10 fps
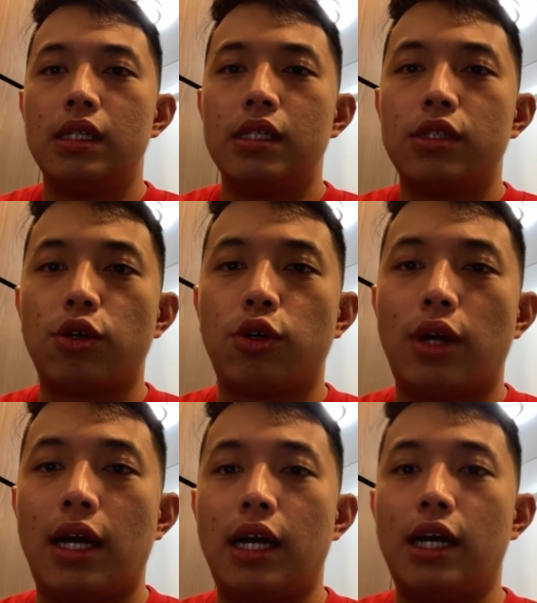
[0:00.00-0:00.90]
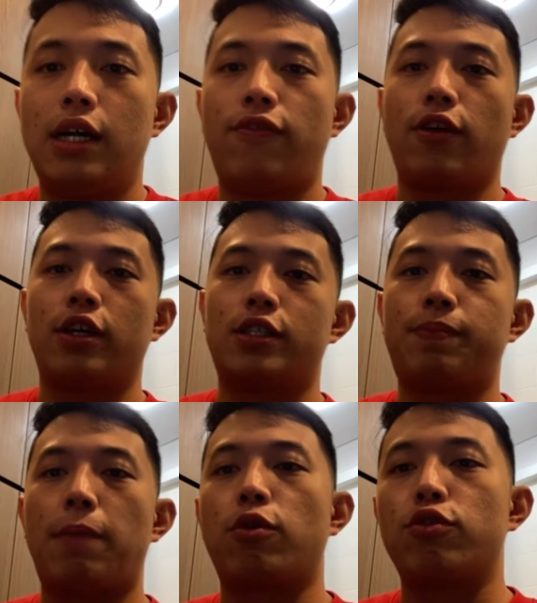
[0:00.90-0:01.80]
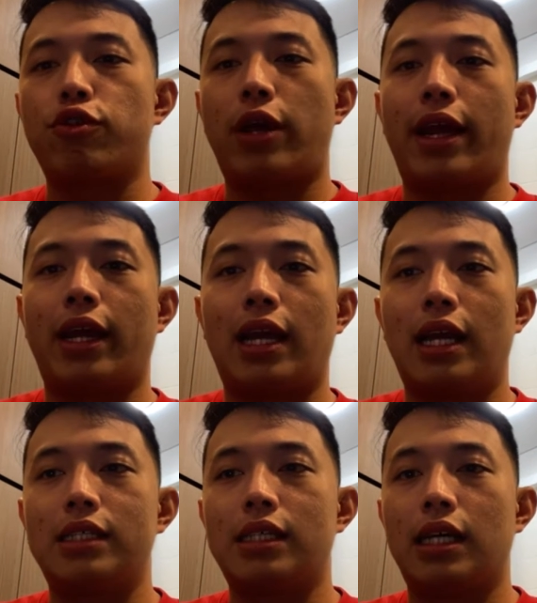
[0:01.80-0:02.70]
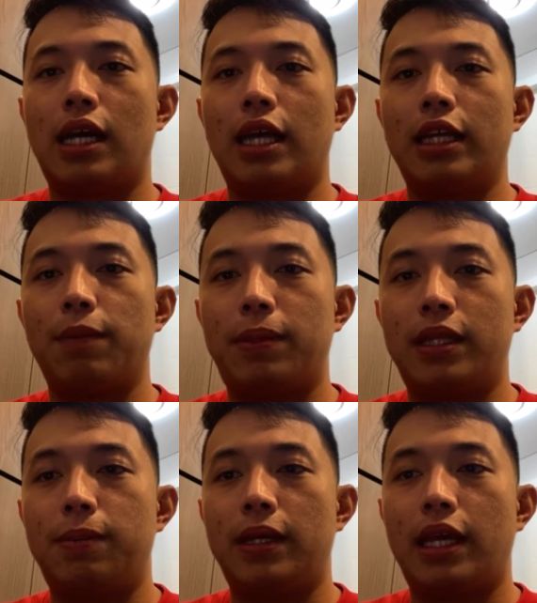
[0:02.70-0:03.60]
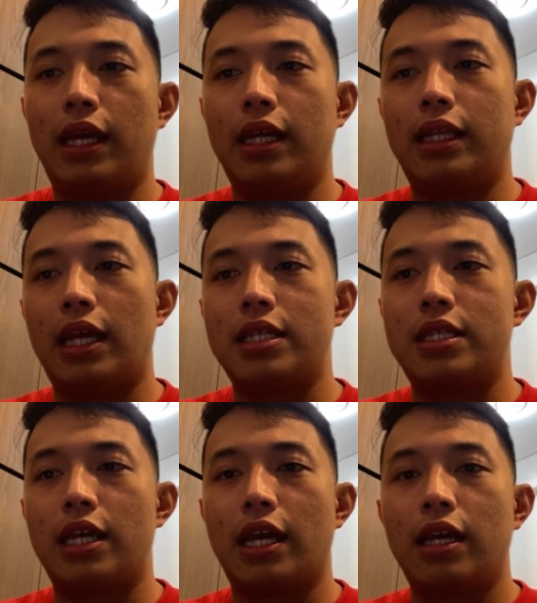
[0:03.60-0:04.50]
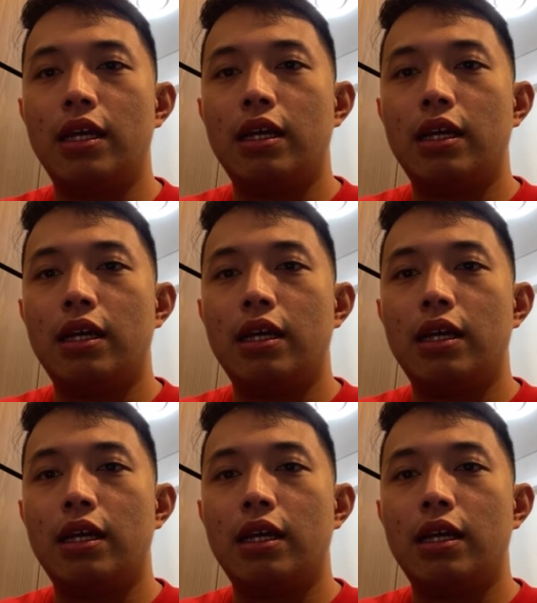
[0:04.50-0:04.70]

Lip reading: So for the Spam Control Act, guys, under the PTPA, DNC Act,